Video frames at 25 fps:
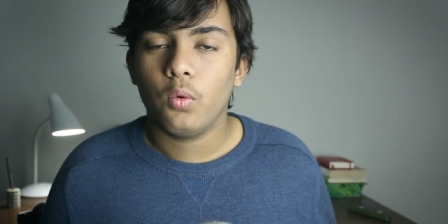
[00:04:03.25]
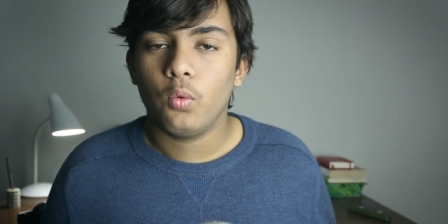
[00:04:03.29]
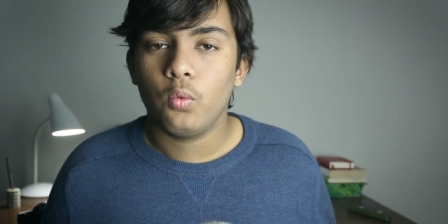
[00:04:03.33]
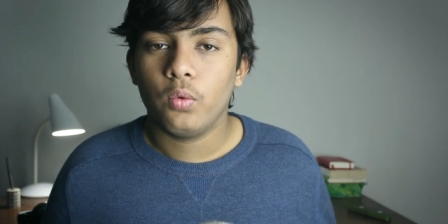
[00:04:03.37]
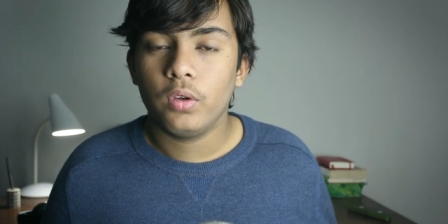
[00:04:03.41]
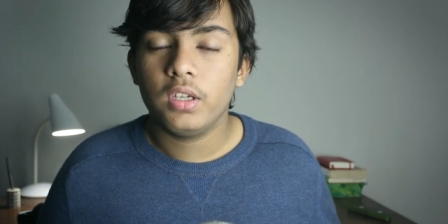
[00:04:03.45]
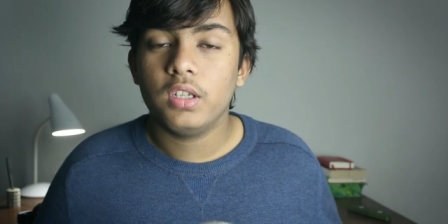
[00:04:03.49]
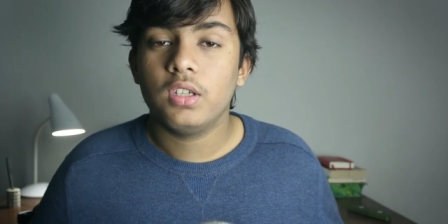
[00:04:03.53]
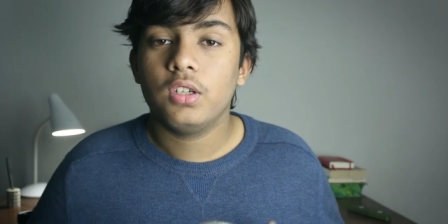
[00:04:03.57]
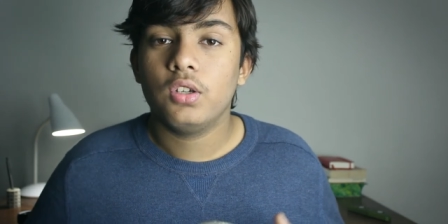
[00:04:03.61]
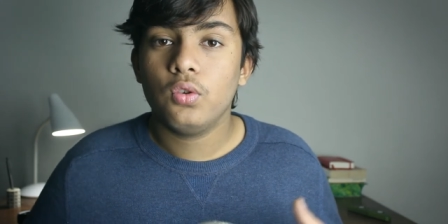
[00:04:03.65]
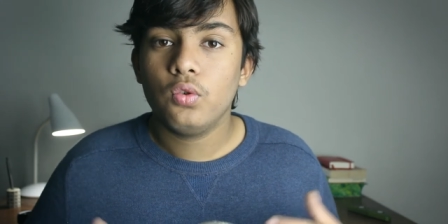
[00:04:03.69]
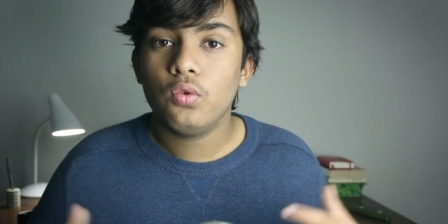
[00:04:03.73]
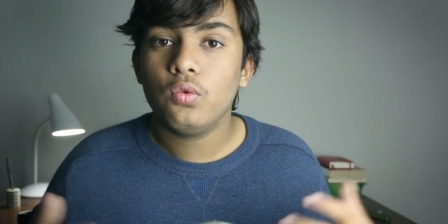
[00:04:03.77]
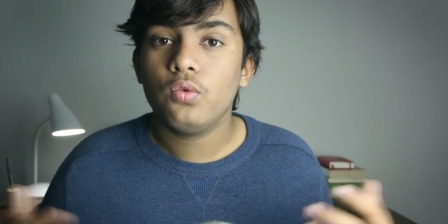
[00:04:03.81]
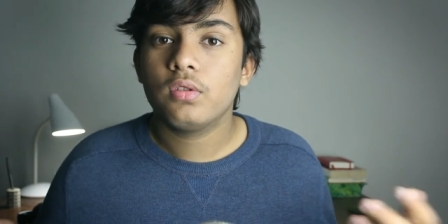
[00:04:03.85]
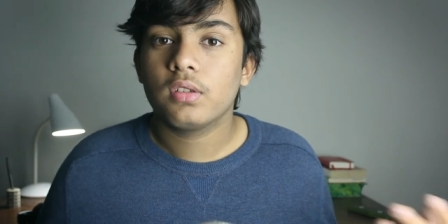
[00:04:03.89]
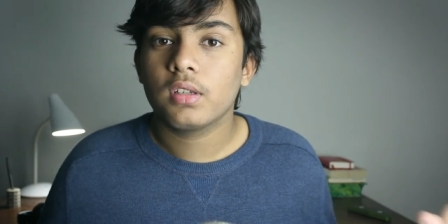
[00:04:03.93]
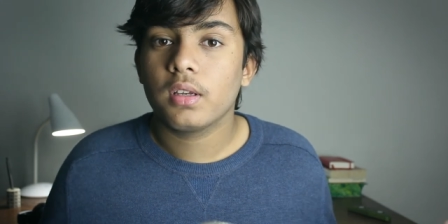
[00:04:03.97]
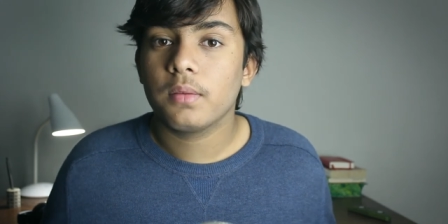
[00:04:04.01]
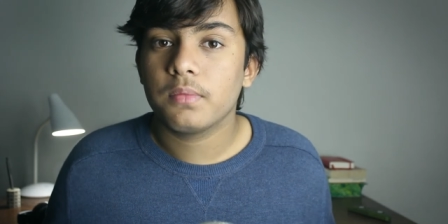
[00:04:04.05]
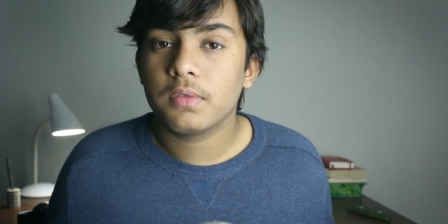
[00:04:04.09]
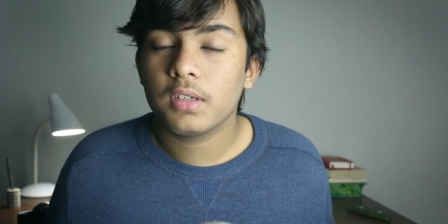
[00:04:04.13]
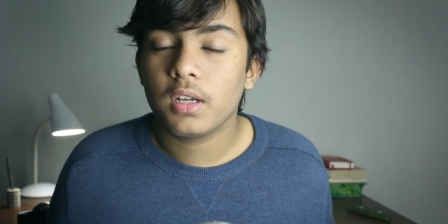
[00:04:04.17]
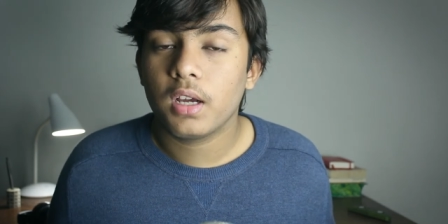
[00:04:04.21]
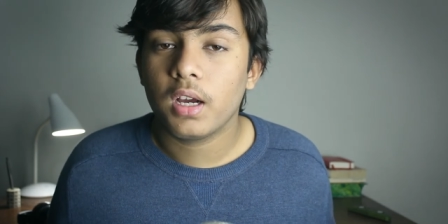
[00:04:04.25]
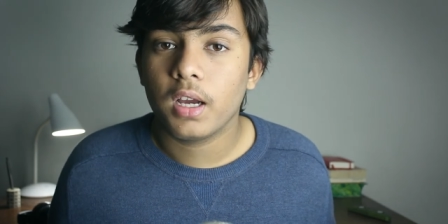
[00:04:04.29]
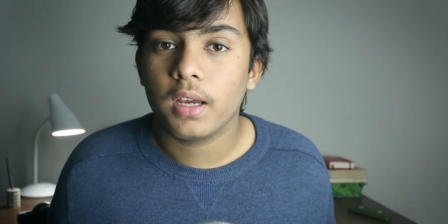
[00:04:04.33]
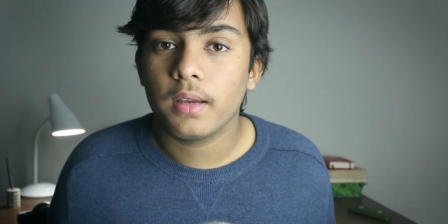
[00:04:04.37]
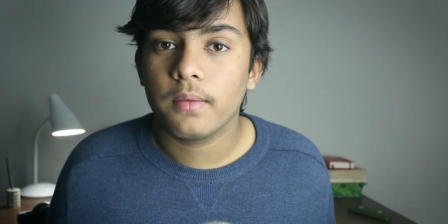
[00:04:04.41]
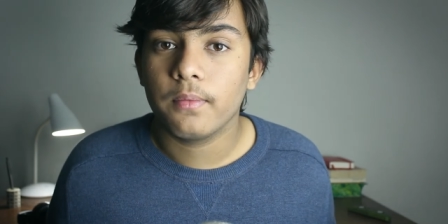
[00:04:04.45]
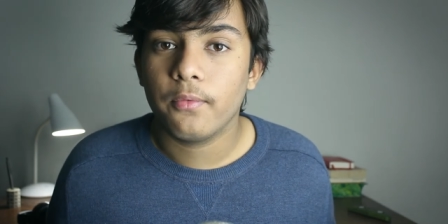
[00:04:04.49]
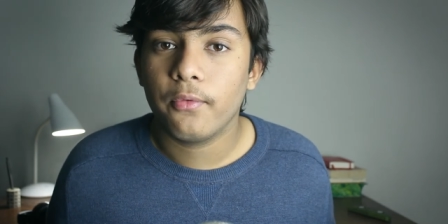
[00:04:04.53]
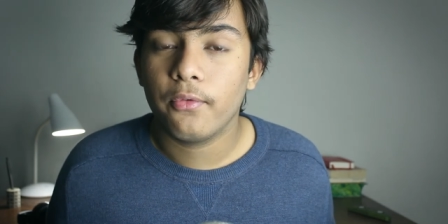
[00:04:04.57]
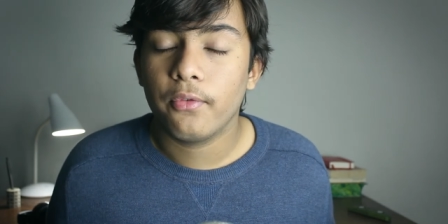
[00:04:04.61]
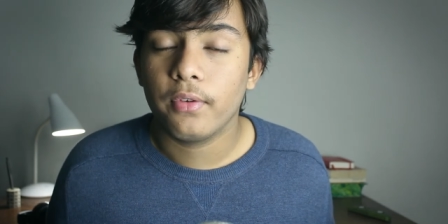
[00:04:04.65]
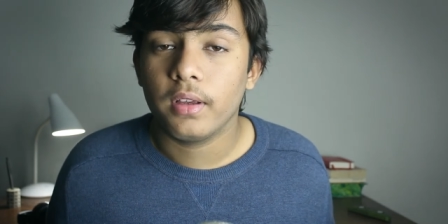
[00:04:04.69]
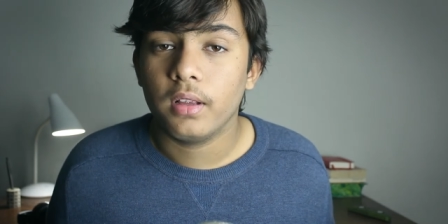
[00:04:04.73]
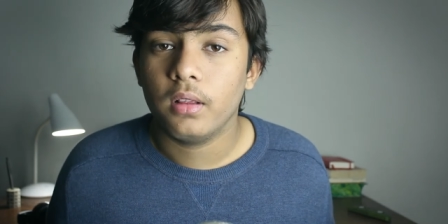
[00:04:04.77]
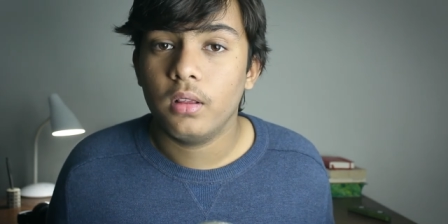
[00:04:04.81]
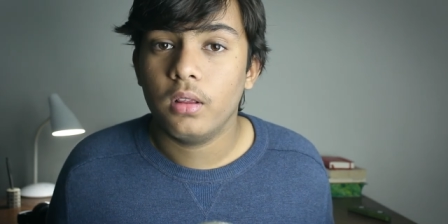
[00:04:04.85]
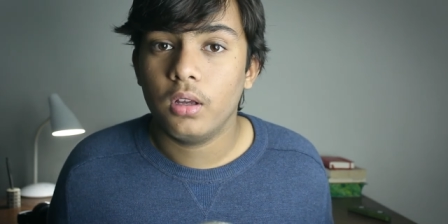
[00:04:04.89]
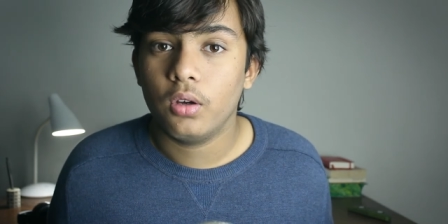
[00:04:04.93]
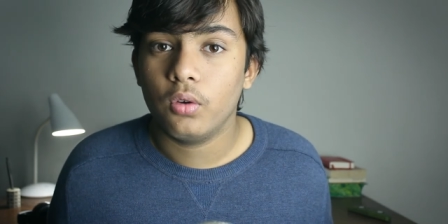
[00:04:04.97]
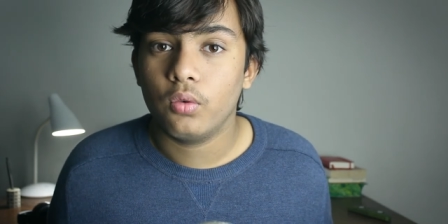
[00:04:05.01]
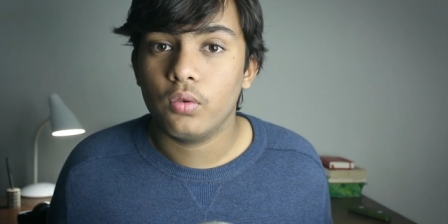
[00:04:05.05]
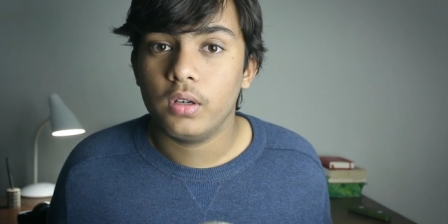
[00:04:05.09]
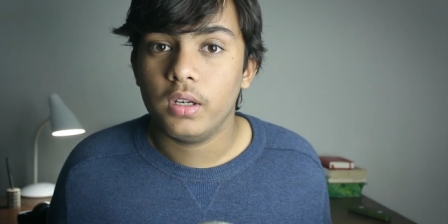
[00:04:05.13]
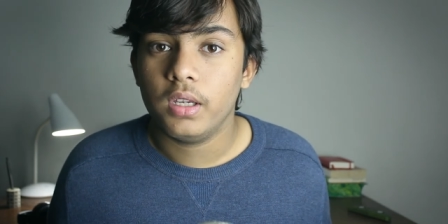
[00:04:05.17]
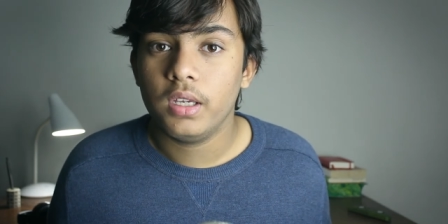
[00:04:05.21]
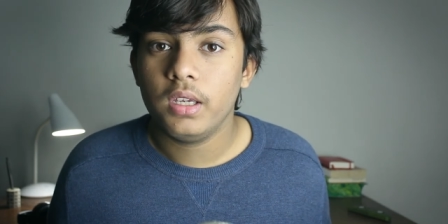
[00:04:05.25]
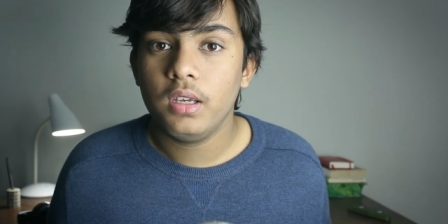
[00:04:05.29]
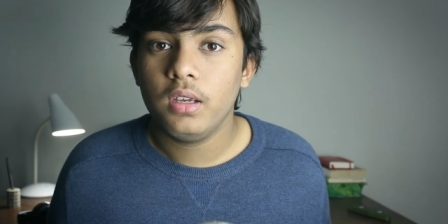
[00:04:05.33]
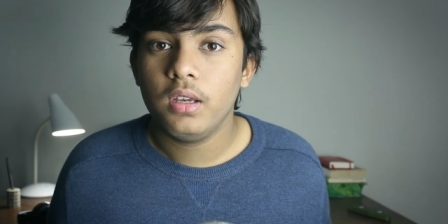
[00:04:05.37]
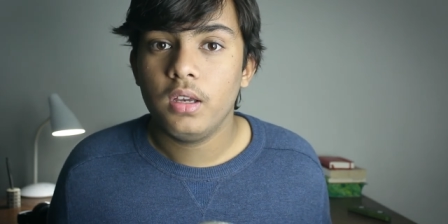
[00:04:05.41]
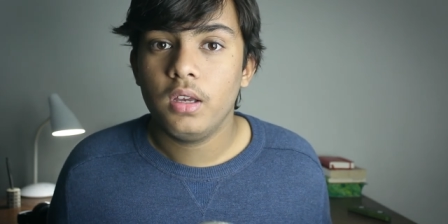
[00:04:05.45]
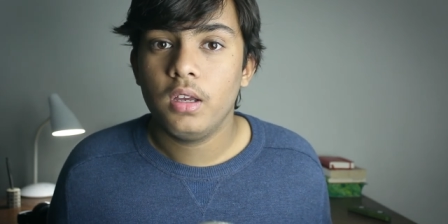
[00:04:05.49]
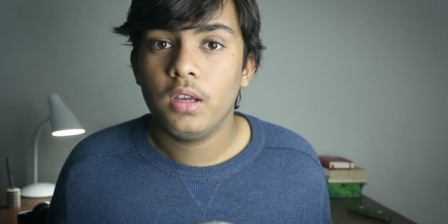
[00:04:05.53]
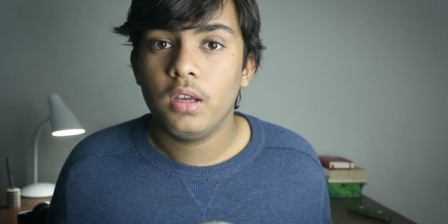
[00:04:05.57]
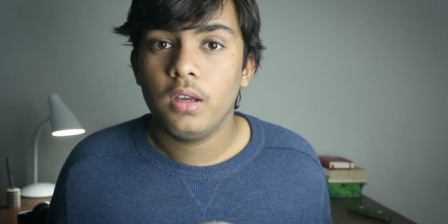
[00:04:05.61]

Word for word: we do sometimes feel lonely,